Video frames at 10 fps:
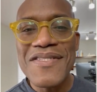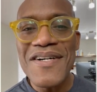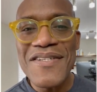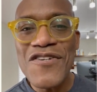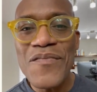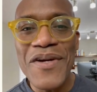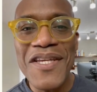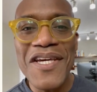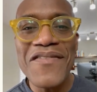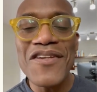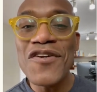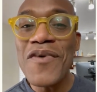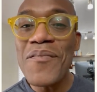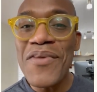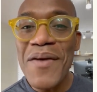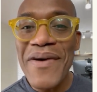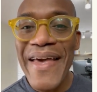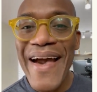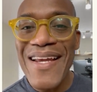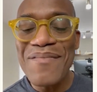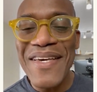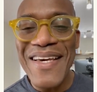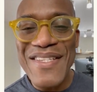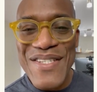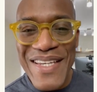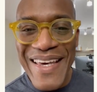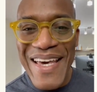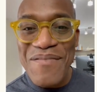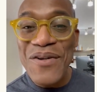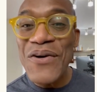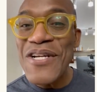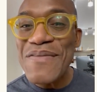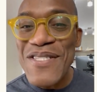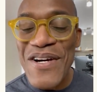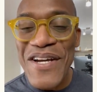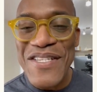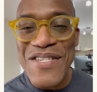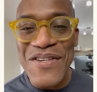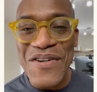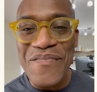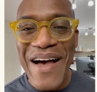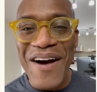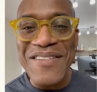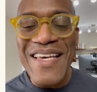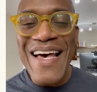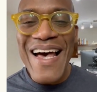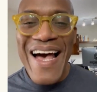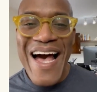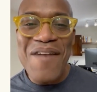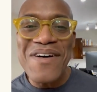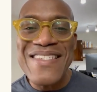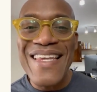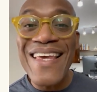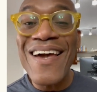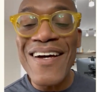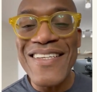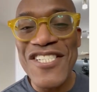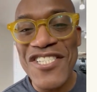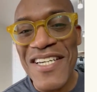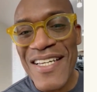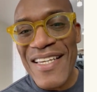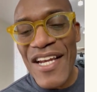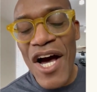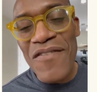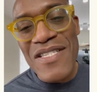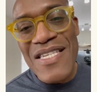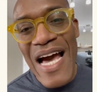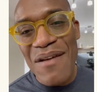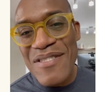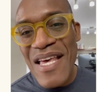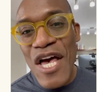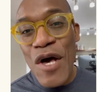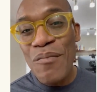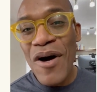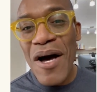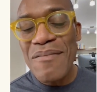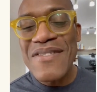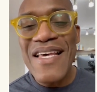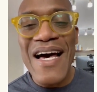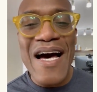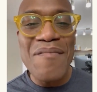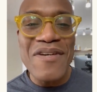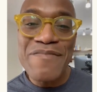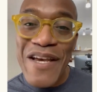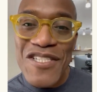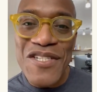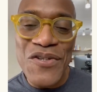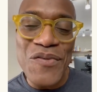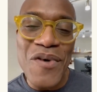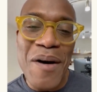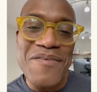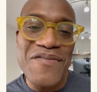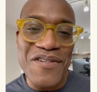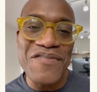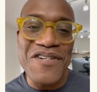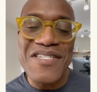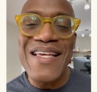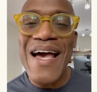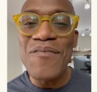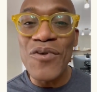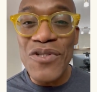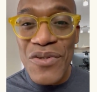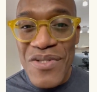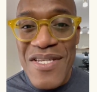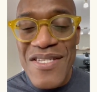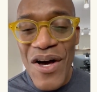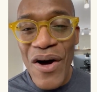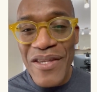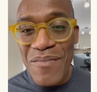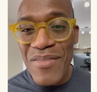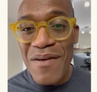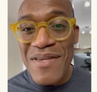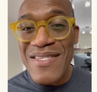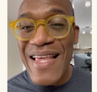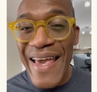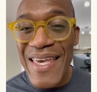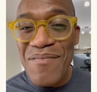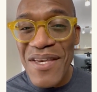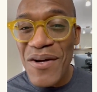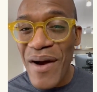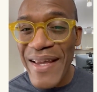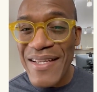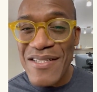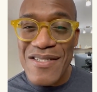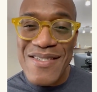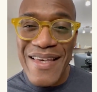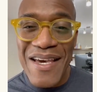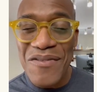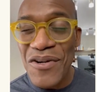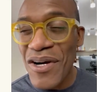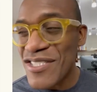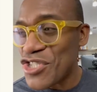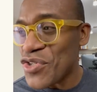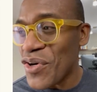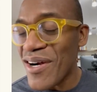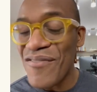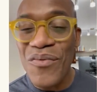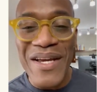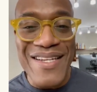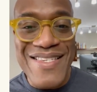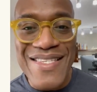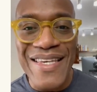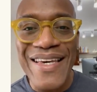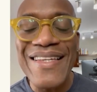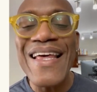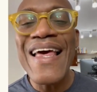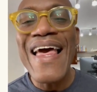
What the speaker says: Dr. Obidi of the Newborn Prep Academy, and today I'm going to be talking to you about a skin condition that oftentimes moms, especially new moms for the first time, will notice on their babies that can be quite a little scary or unsure of when they see it.